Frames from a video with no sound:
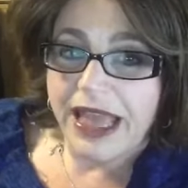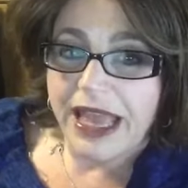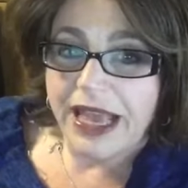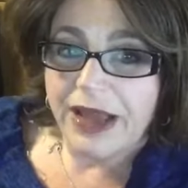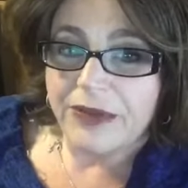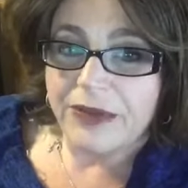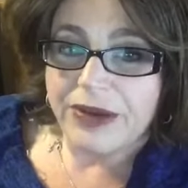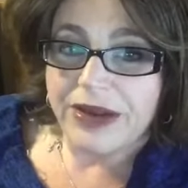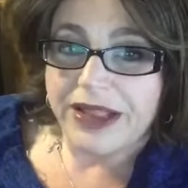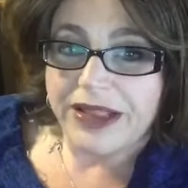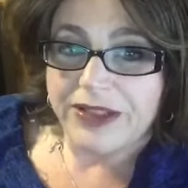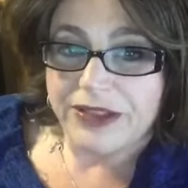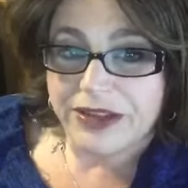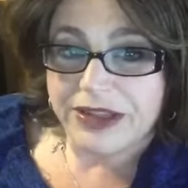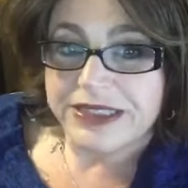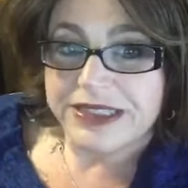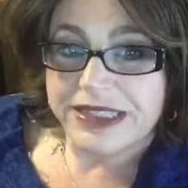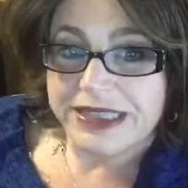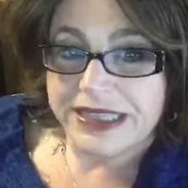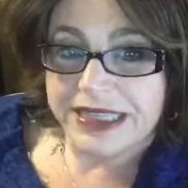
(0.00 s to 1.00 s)
And when I
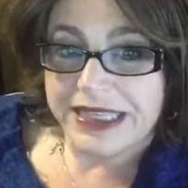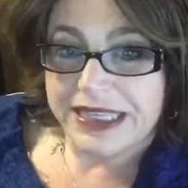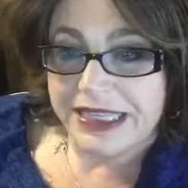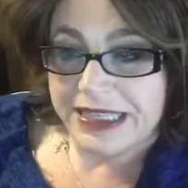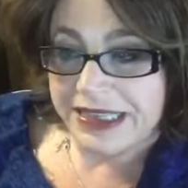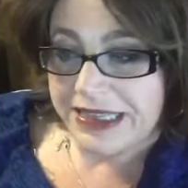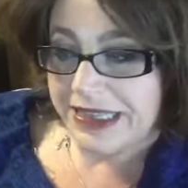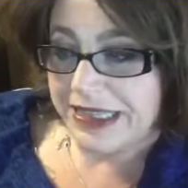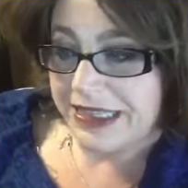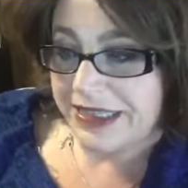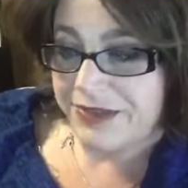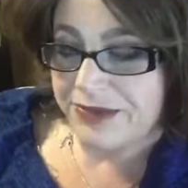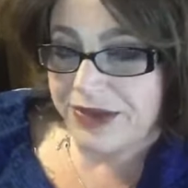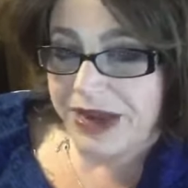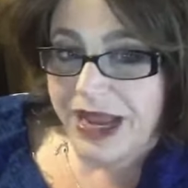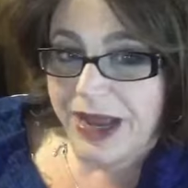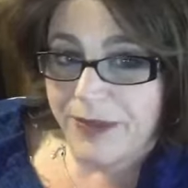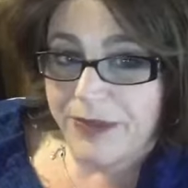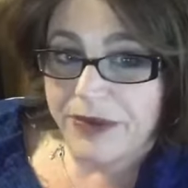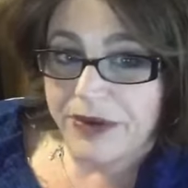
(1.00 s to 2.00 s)
looked at the
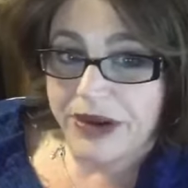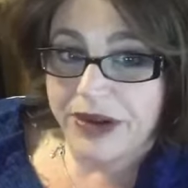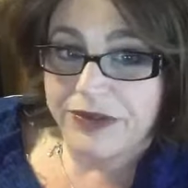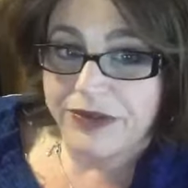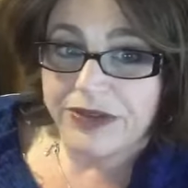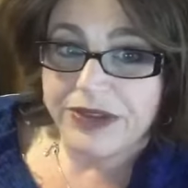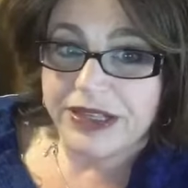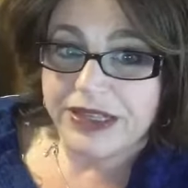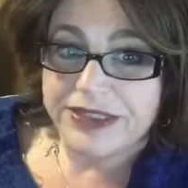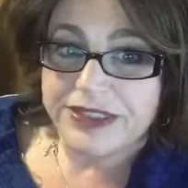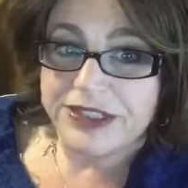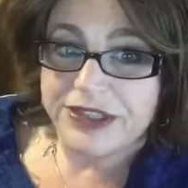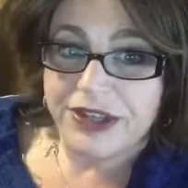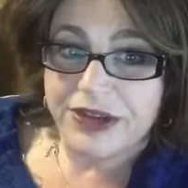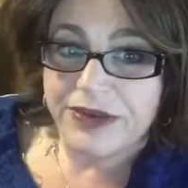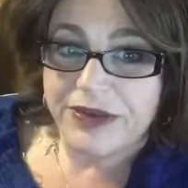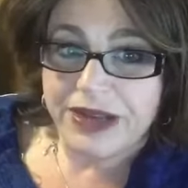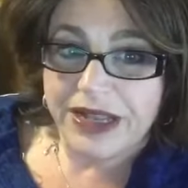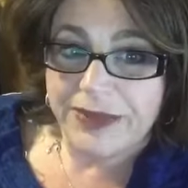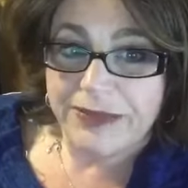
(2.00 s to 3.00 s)
wrapper, I realized, you
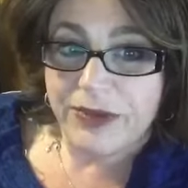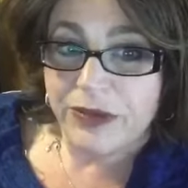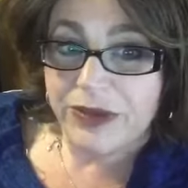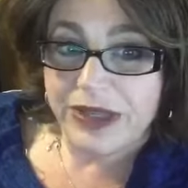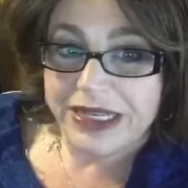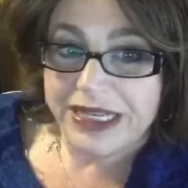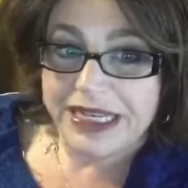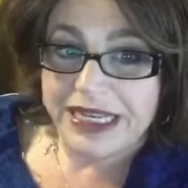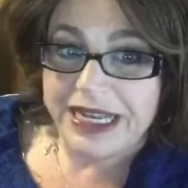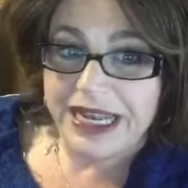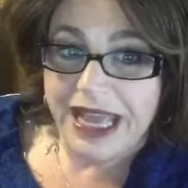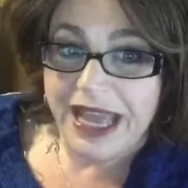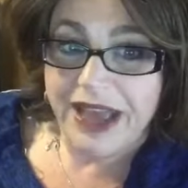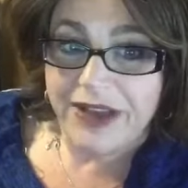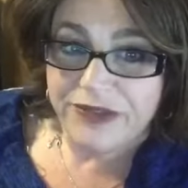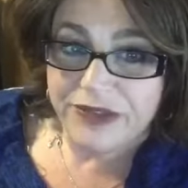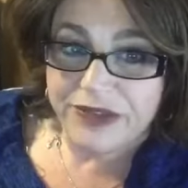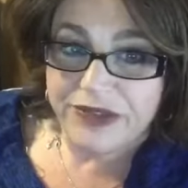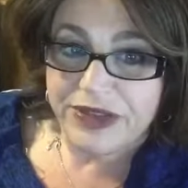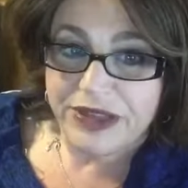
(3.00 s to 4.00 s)
know what, I'm only going to eat
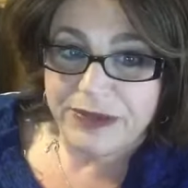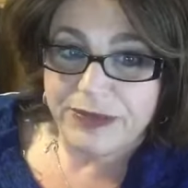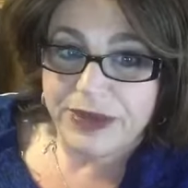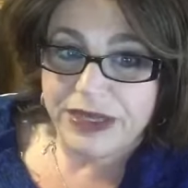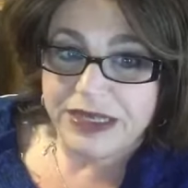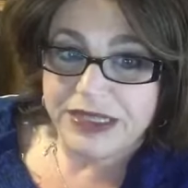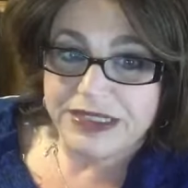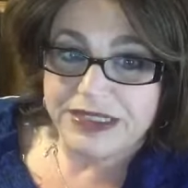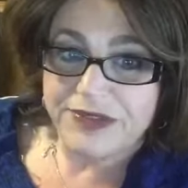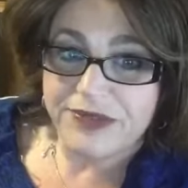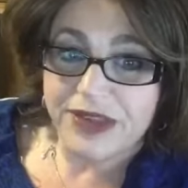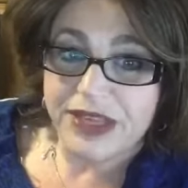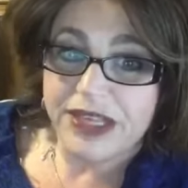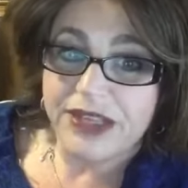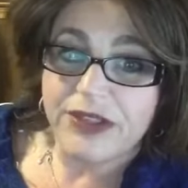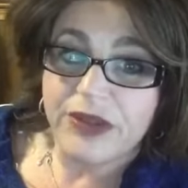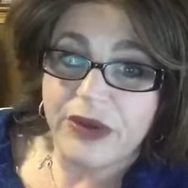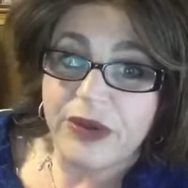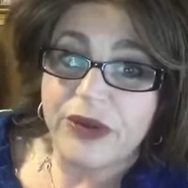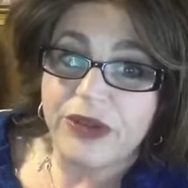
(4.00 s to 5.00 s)
half of it because if I
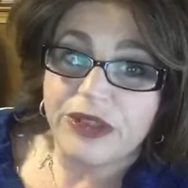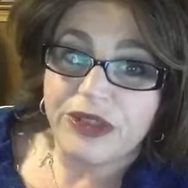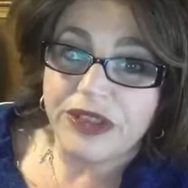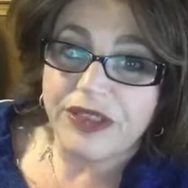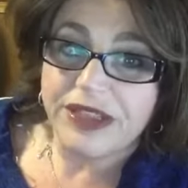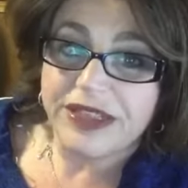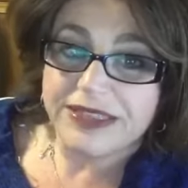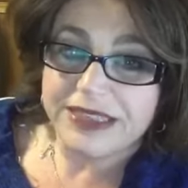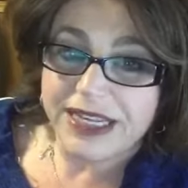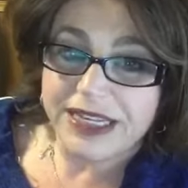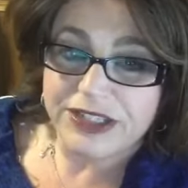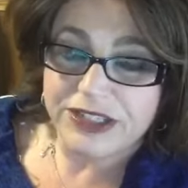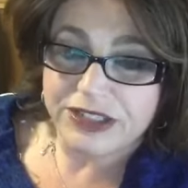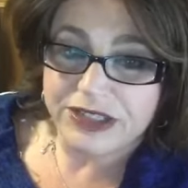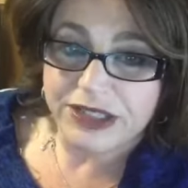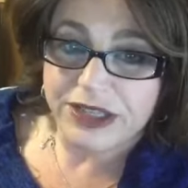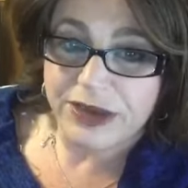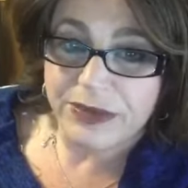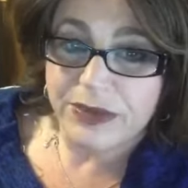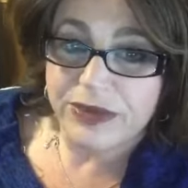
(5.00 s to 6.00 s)
eat the whole thing, that's
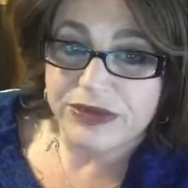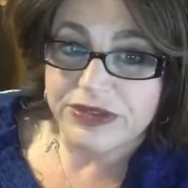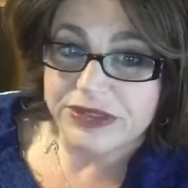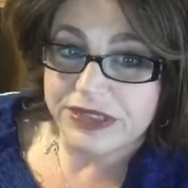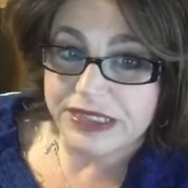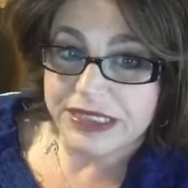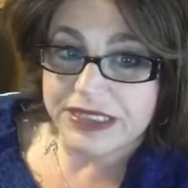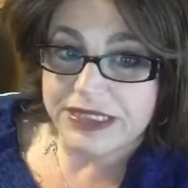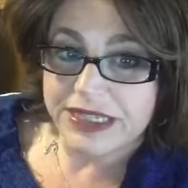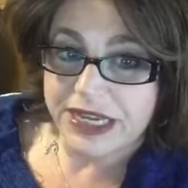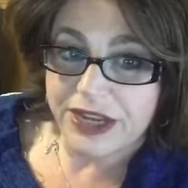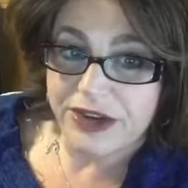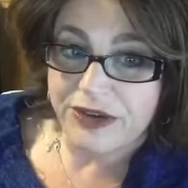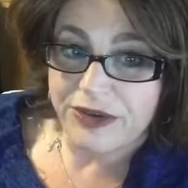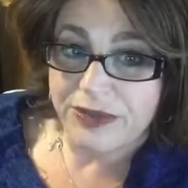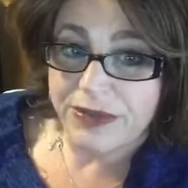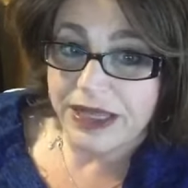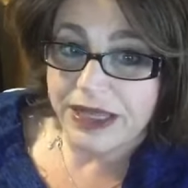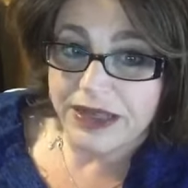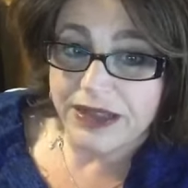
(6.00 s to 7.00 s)
actually almost an entire
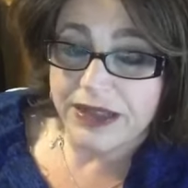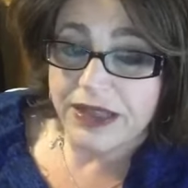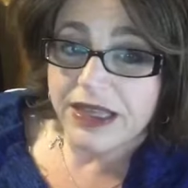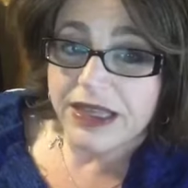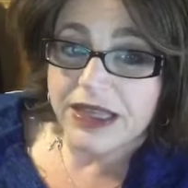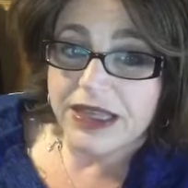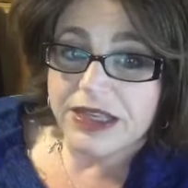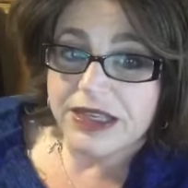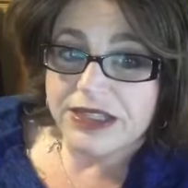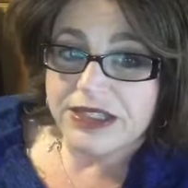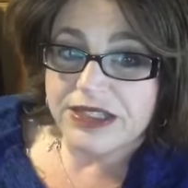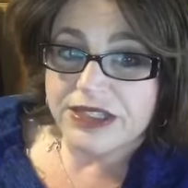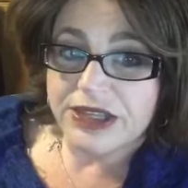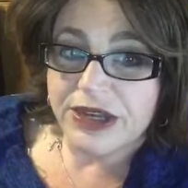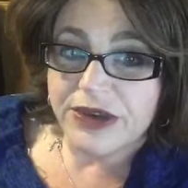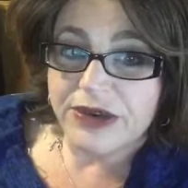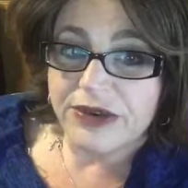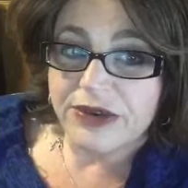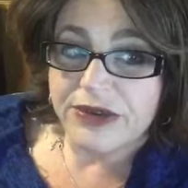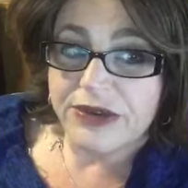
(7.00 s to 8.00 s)
meal.
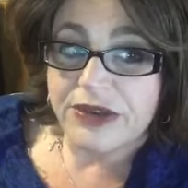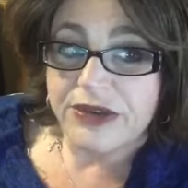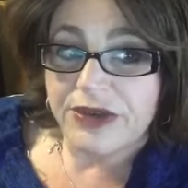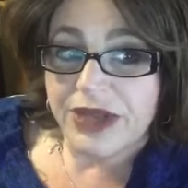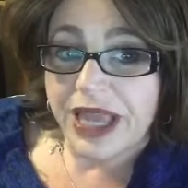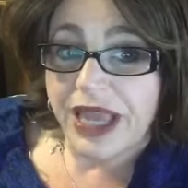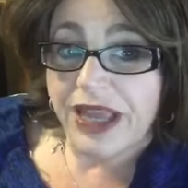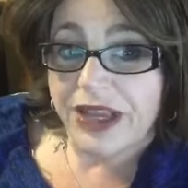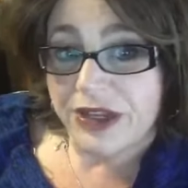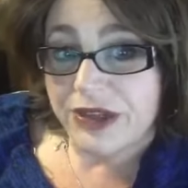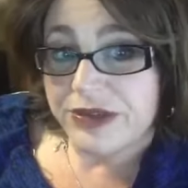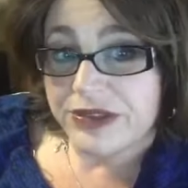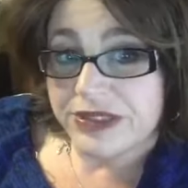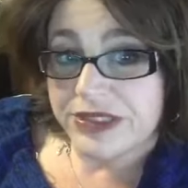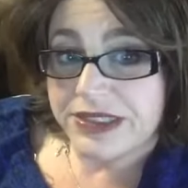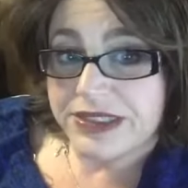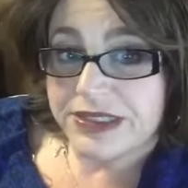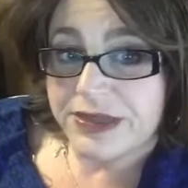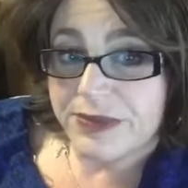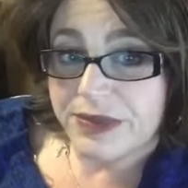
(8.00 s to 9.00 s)
So you can use it
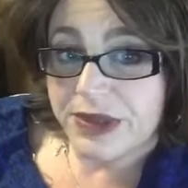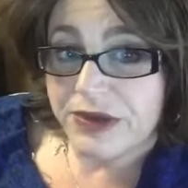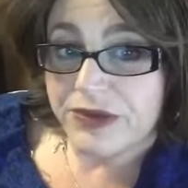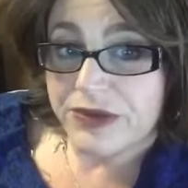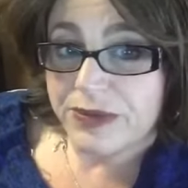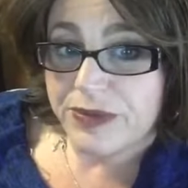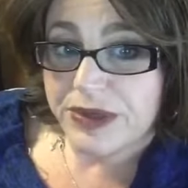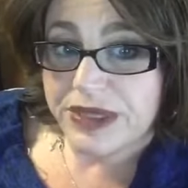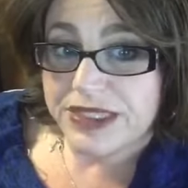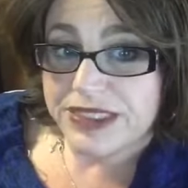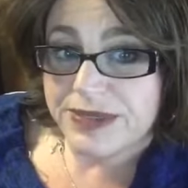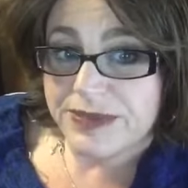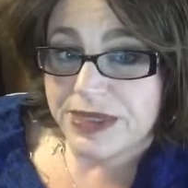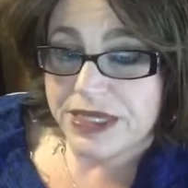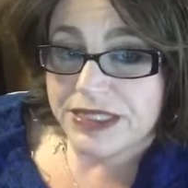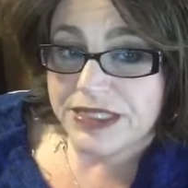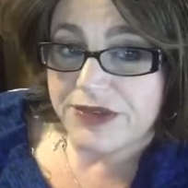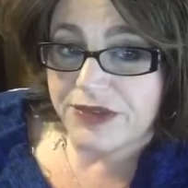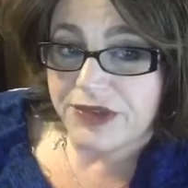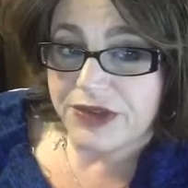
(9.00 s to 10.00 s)
as a meal
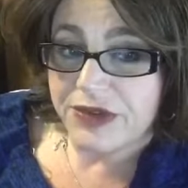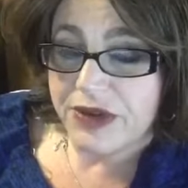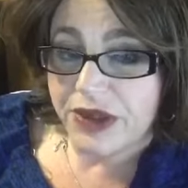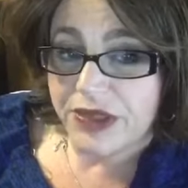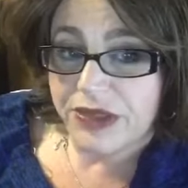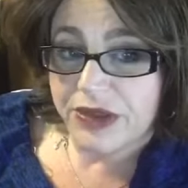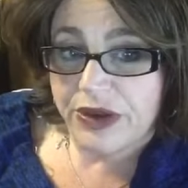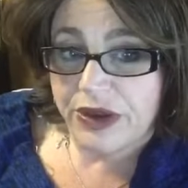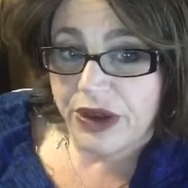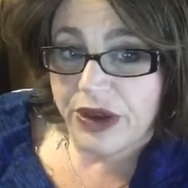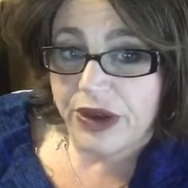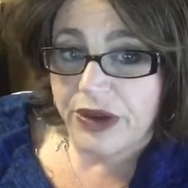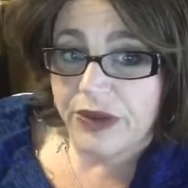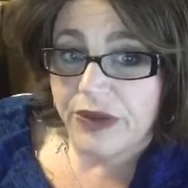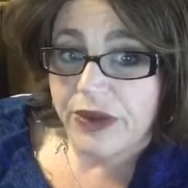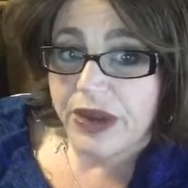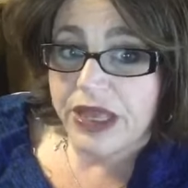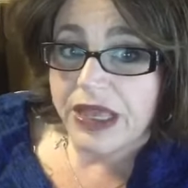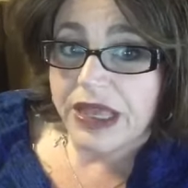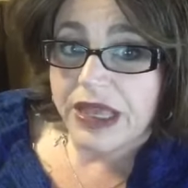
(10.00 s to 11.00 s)
replacement if you're on the
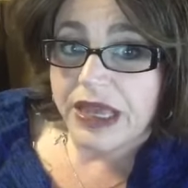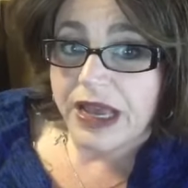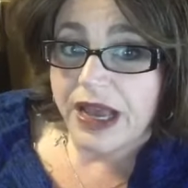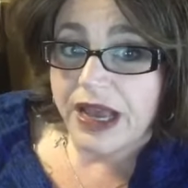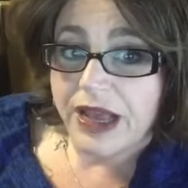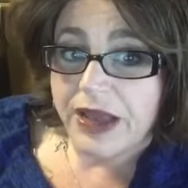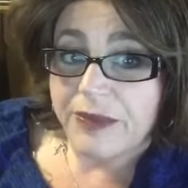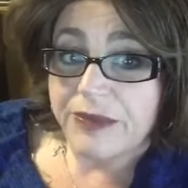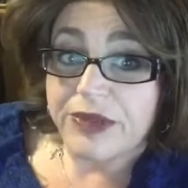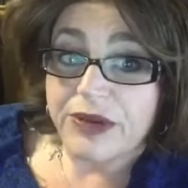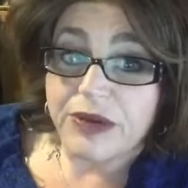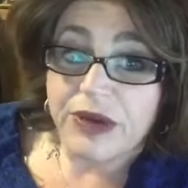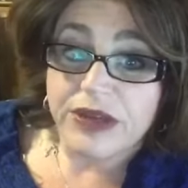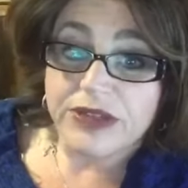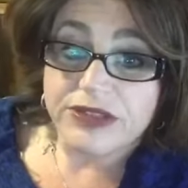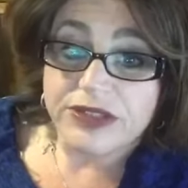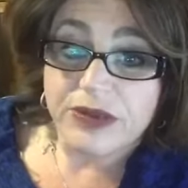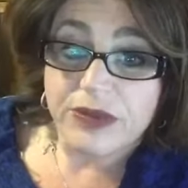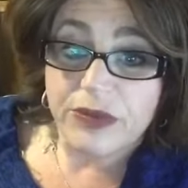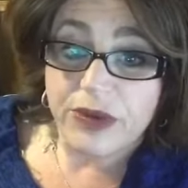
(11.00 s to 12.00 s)
go. They're
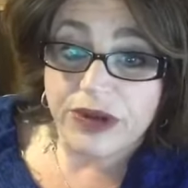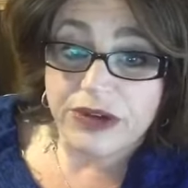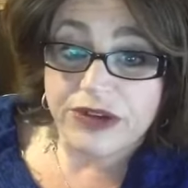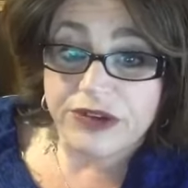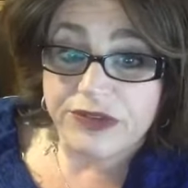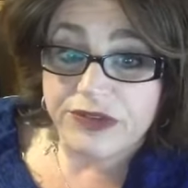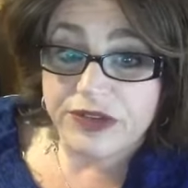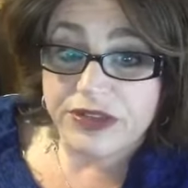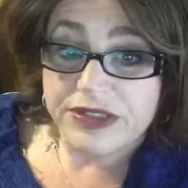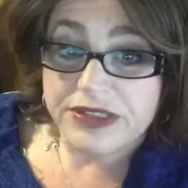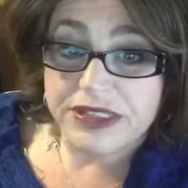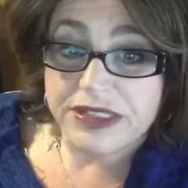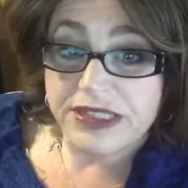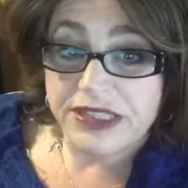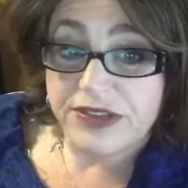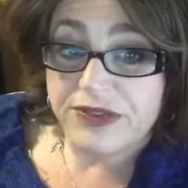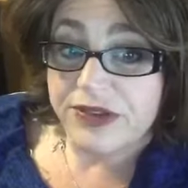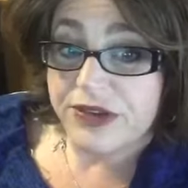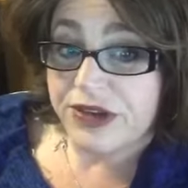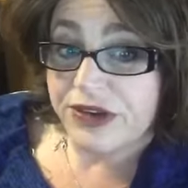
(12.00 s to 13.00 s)
also wonderful to
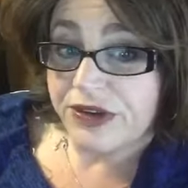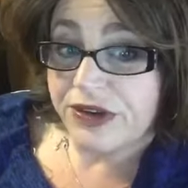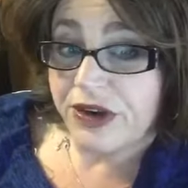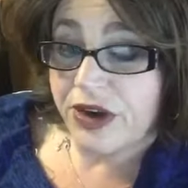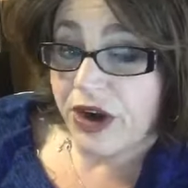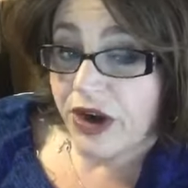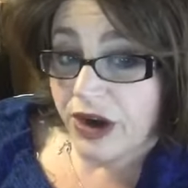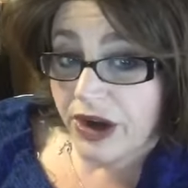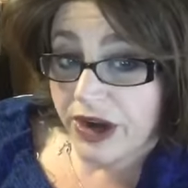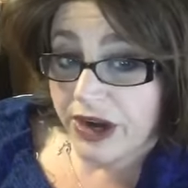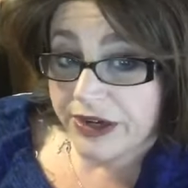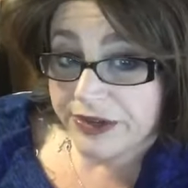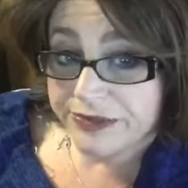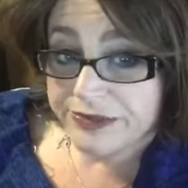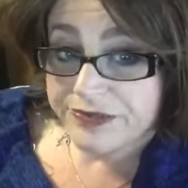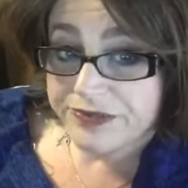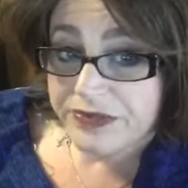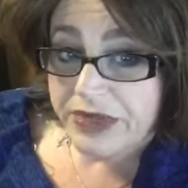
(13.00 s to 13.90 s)
leave in your car.